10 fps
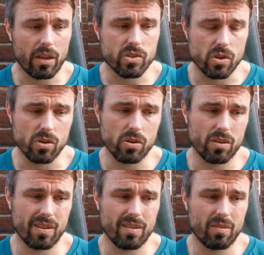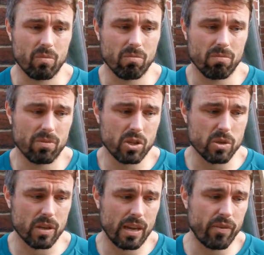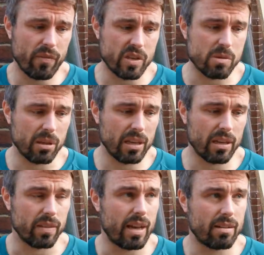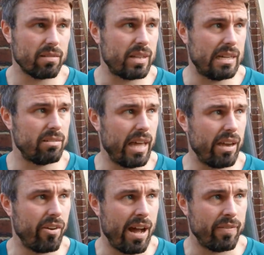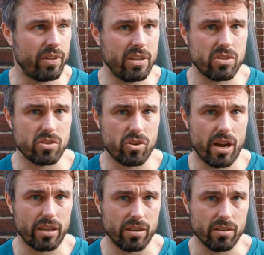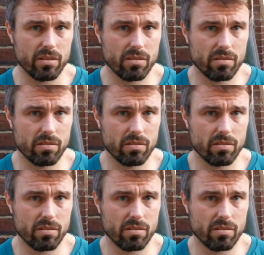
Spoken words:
Yeah, so just even if it's a million, that'll get you an half decent striker.